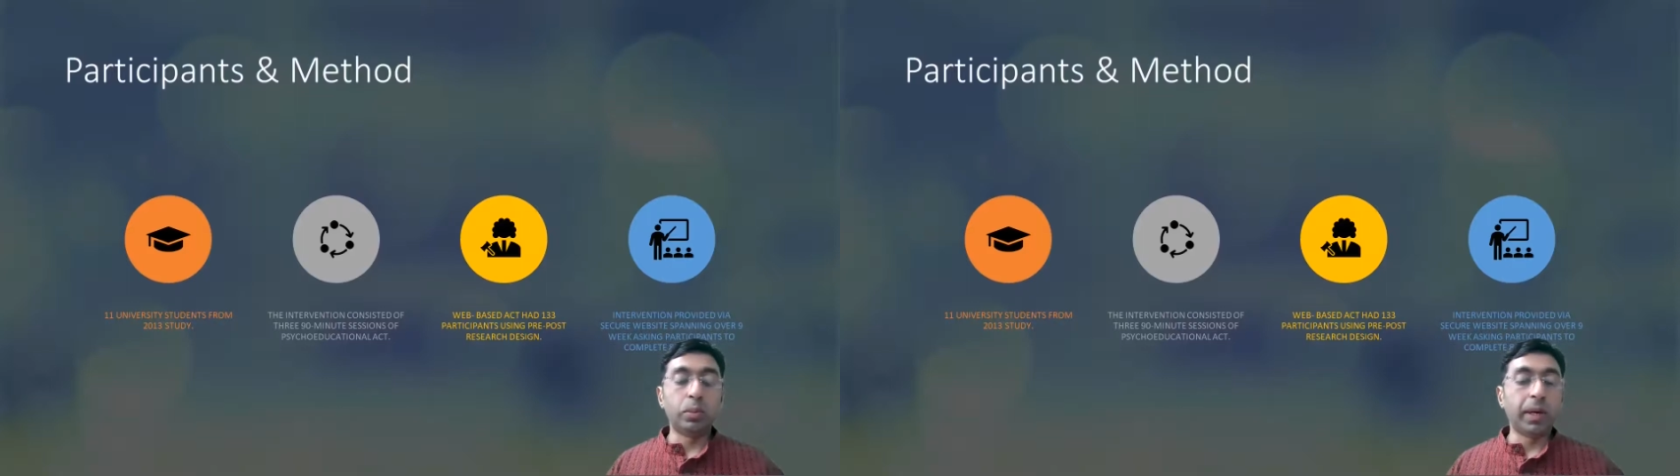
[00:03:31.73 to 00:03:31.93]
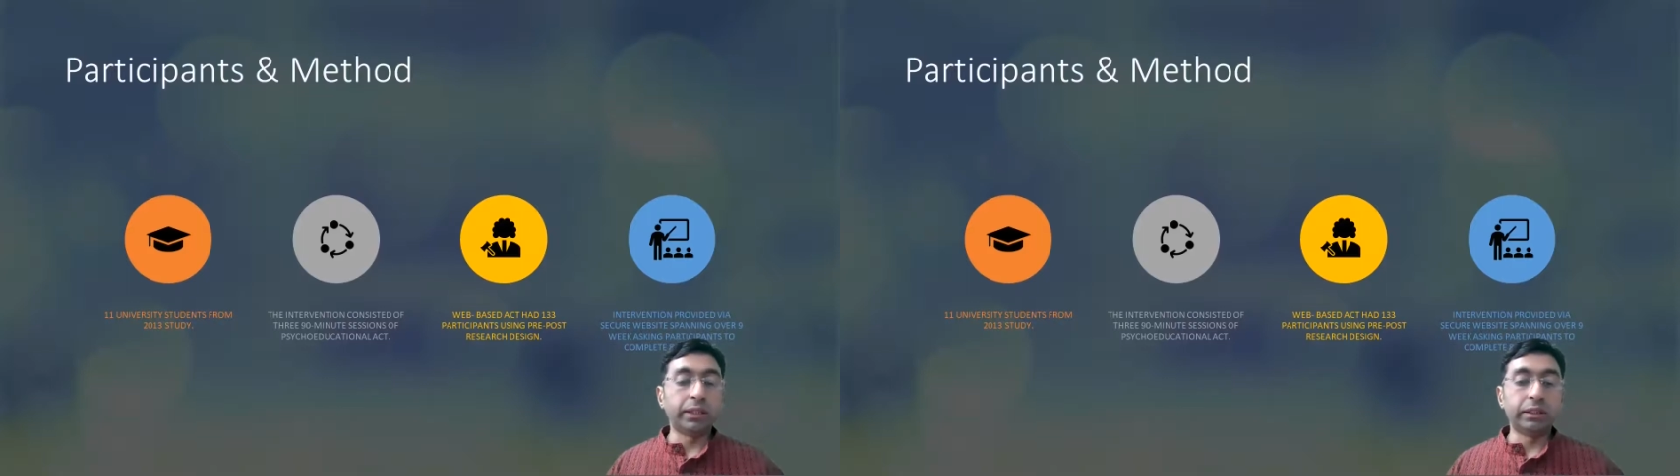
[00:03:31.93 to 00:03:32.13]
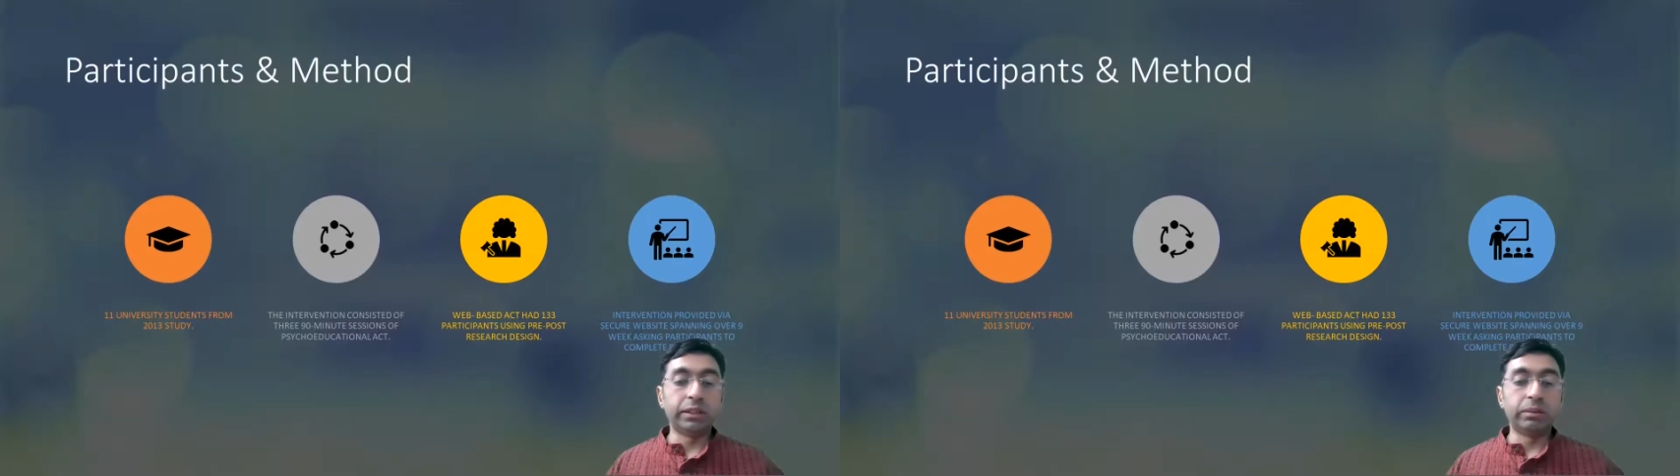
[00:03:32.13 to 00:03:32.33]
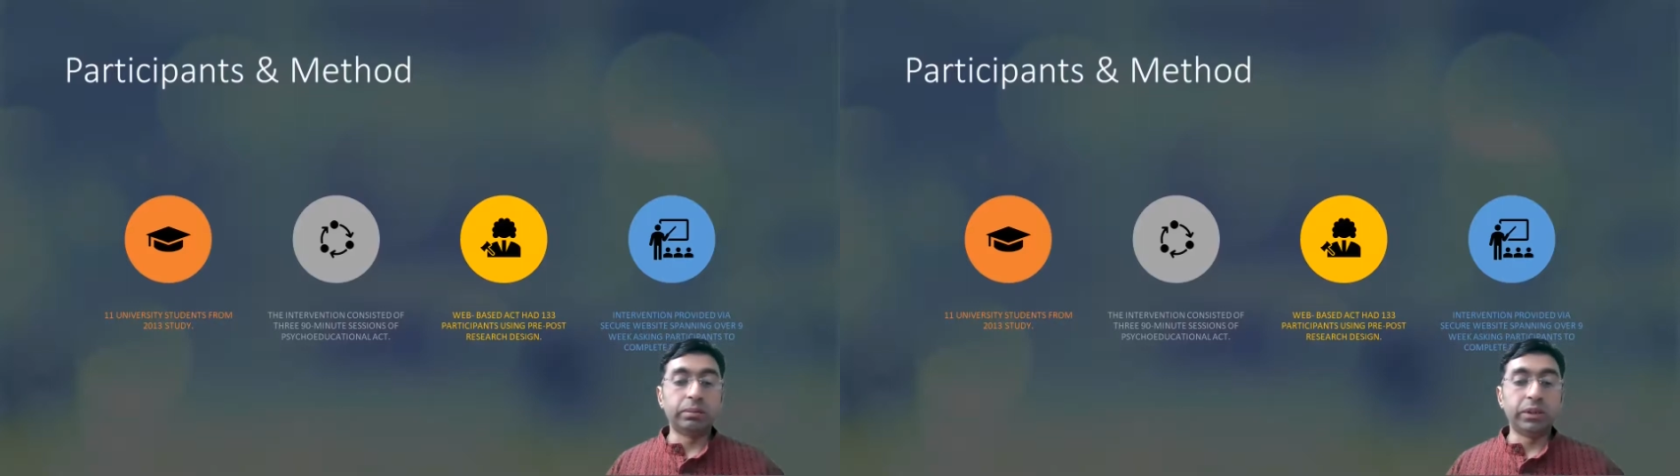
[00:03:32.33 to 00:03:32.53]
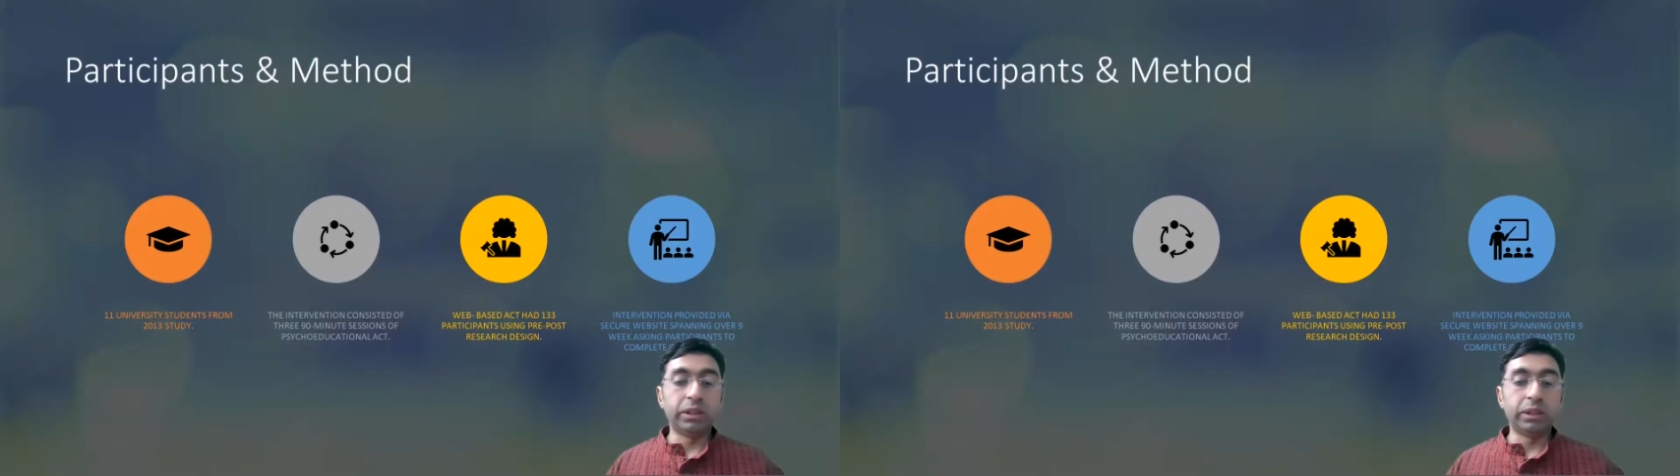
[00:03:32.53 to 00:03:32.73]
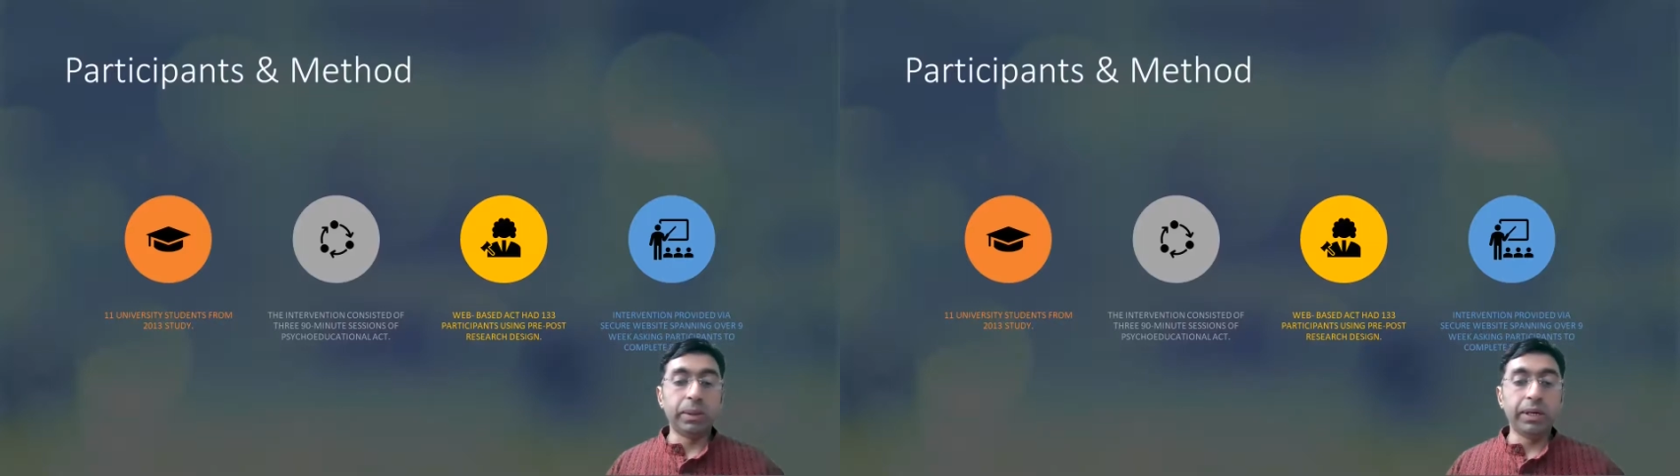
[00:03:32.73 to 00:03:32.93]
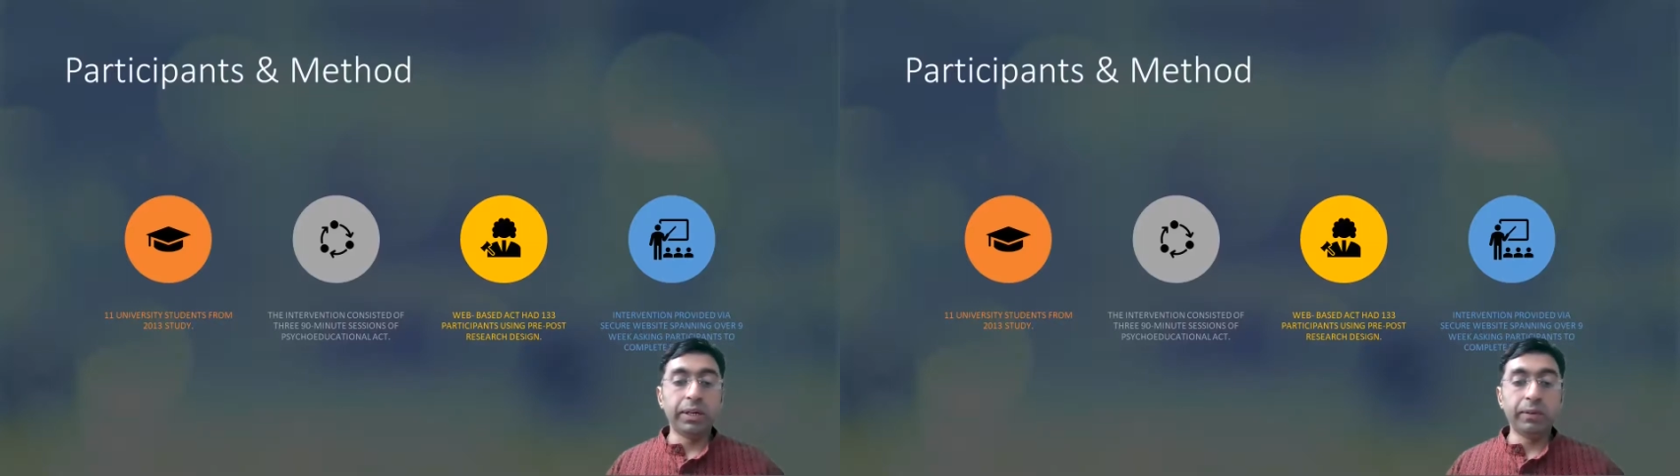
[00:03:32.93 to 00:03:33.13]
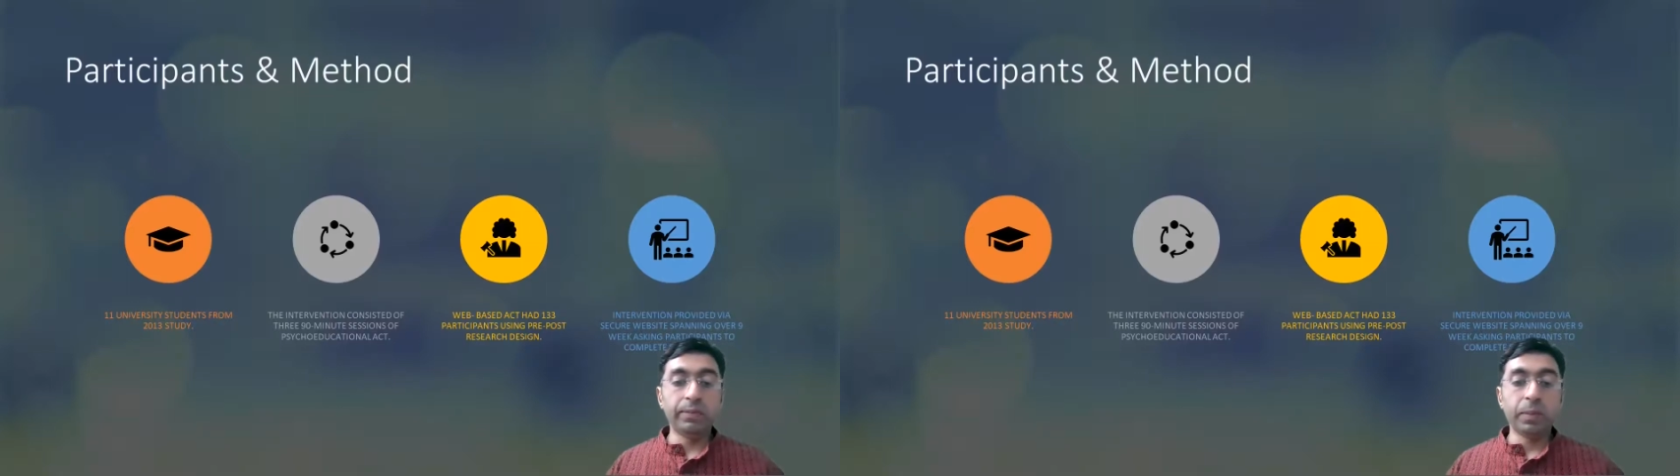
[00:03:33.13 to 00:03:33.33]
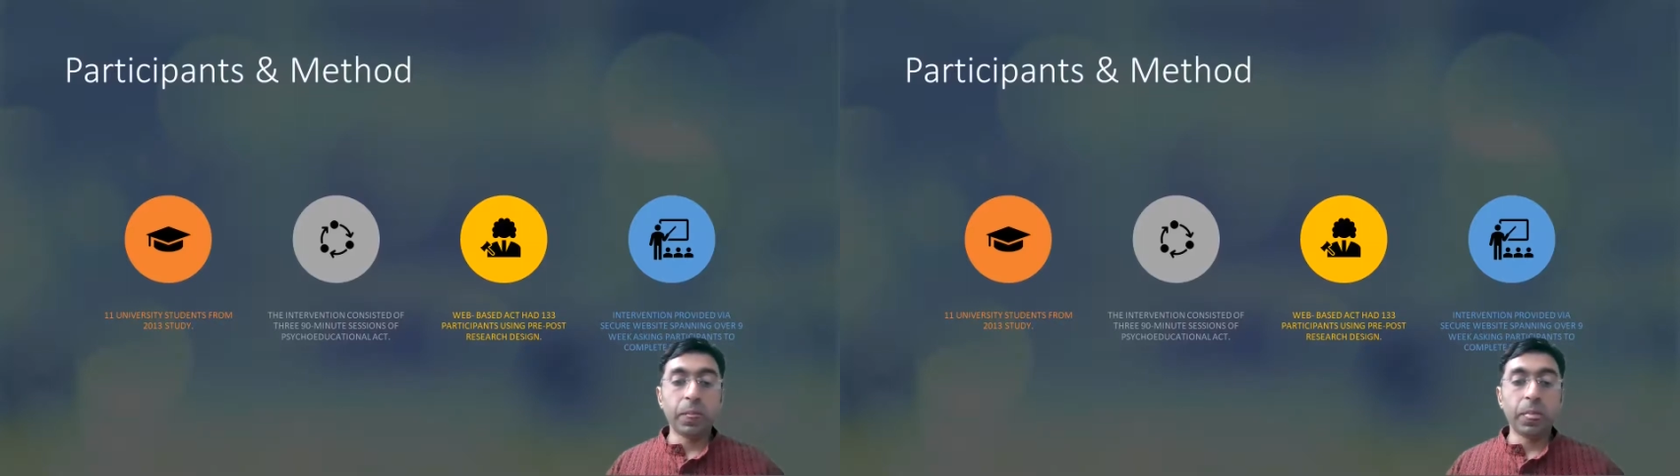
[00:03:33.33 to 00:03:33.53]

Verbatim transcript: who participated.